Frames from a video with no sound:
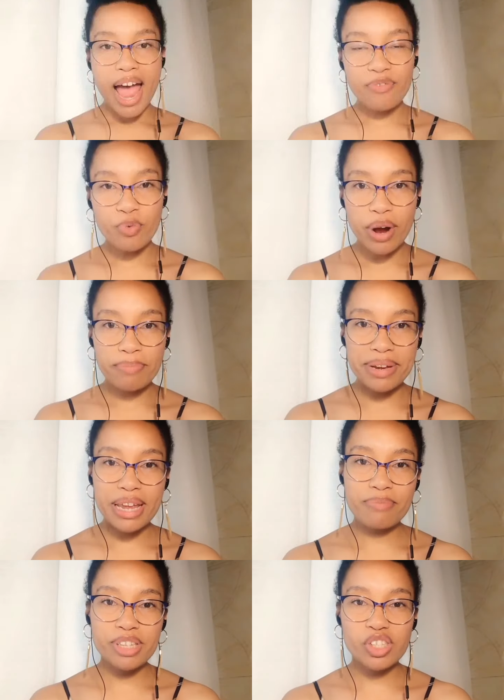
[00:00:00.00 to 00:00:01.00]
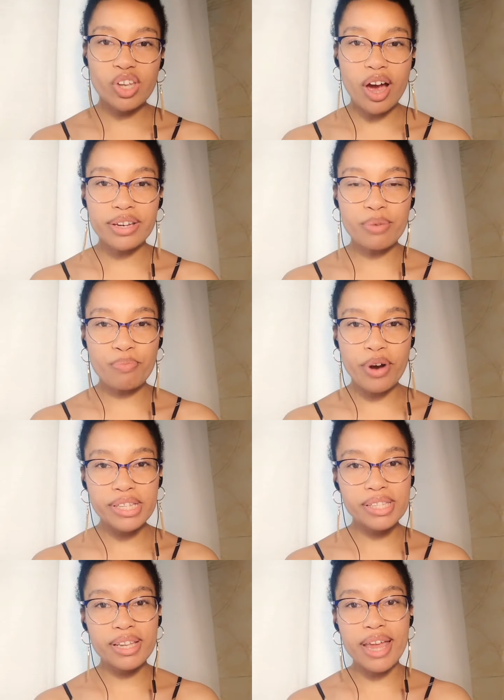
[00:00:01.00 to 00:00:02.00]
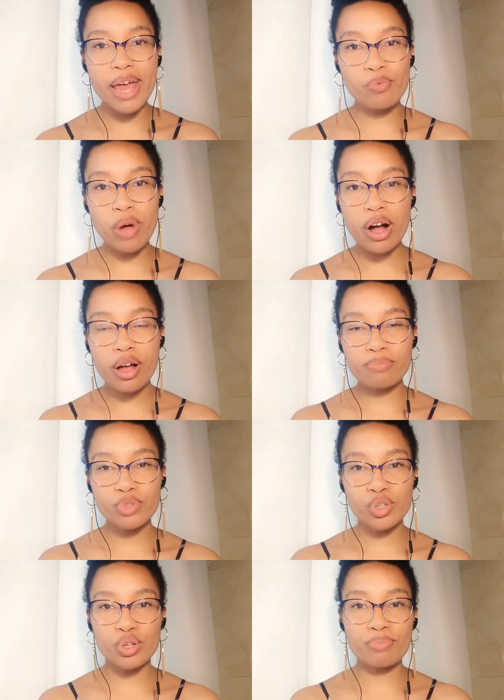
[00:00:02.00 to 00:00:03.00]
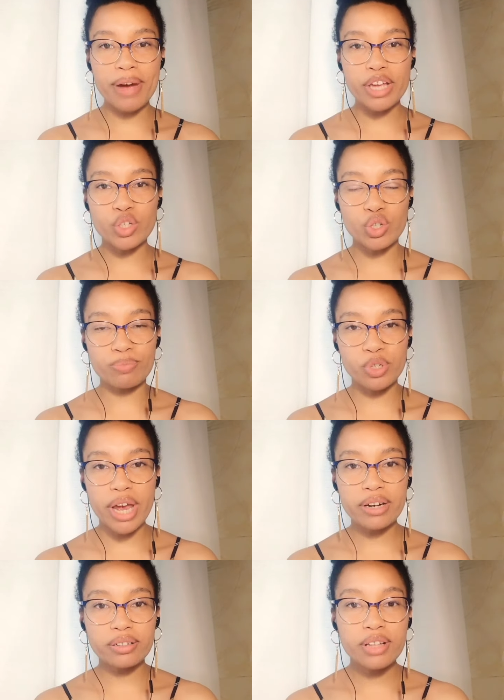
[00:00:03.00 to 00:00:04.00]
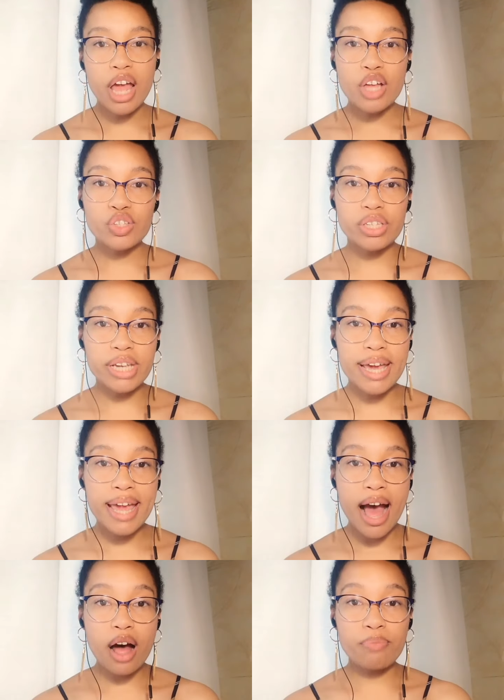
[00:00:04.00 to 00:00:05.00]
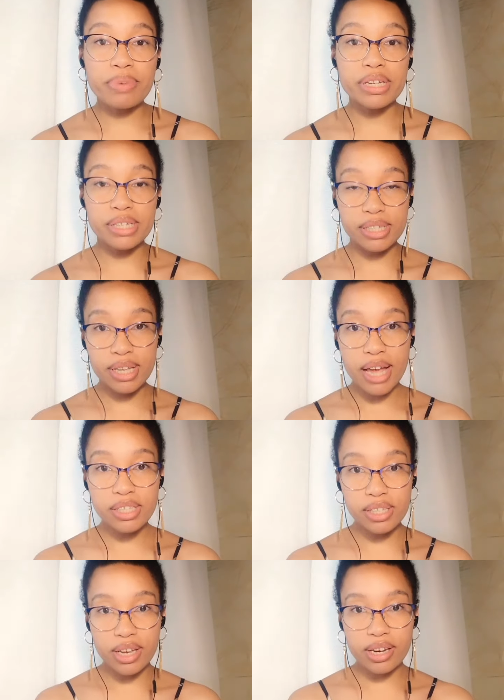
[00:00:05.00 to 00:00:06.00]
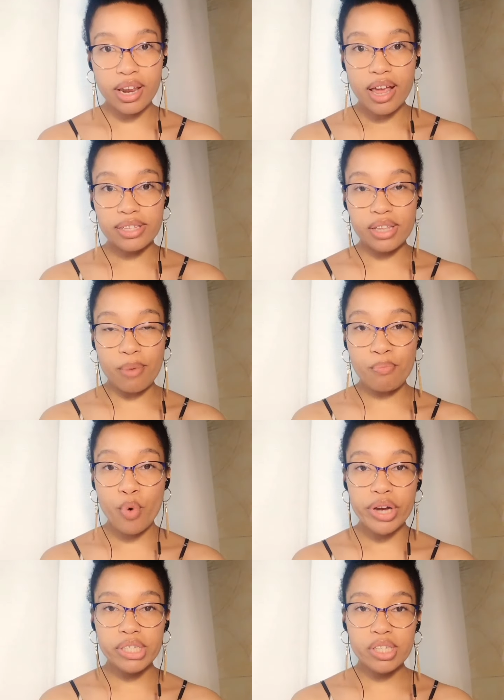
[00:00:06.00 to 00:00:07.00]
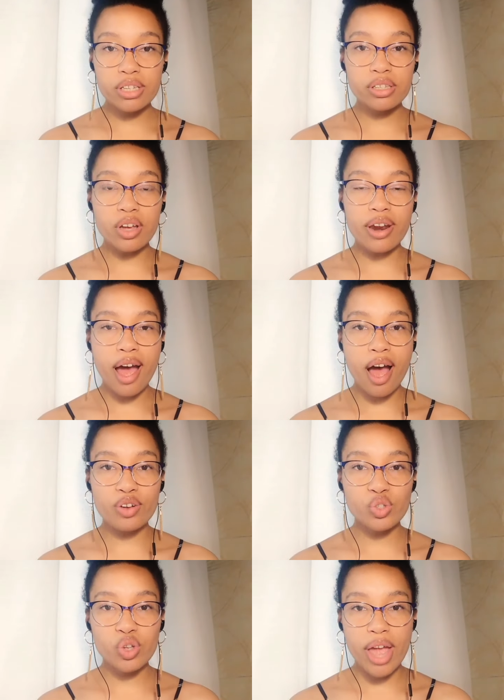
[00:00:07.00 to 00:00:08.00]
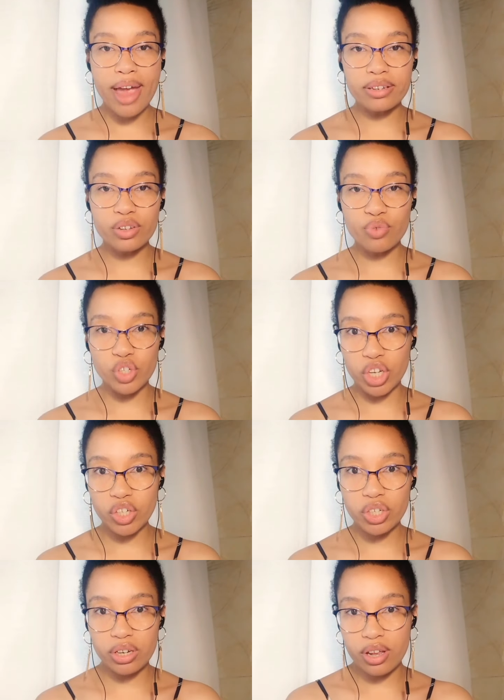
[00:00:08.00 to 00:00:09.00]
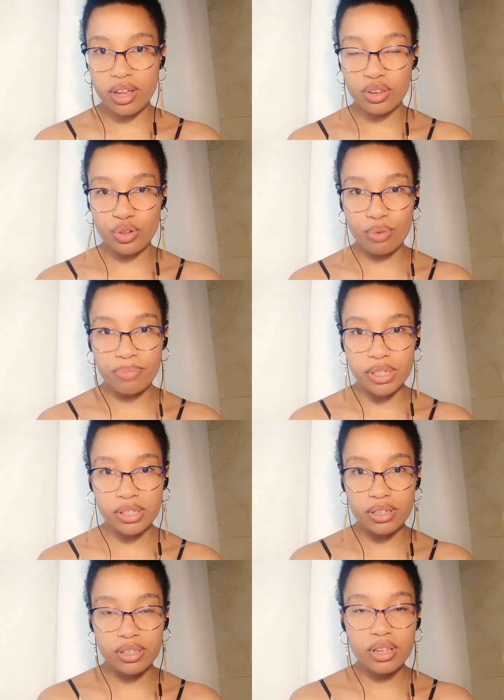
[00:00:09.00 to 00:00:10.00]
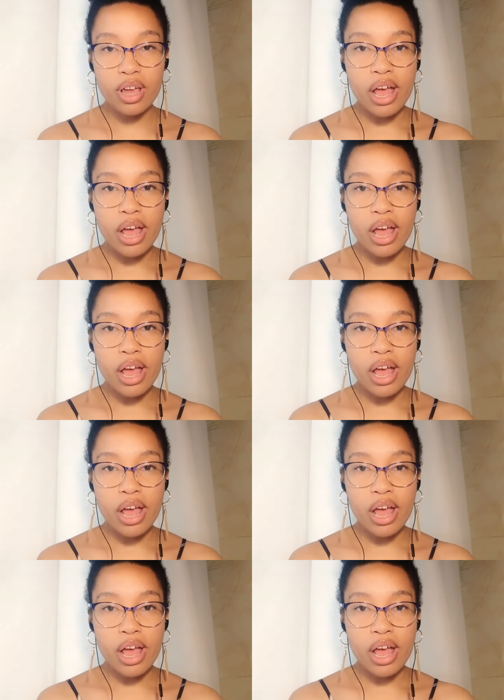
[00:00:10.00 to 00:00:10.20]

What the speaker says: Hi everyone, my name is Tanya Boyson and welcome to my YouTube channel. Today I'll be discussing some pointers on how to handle rejection in your business.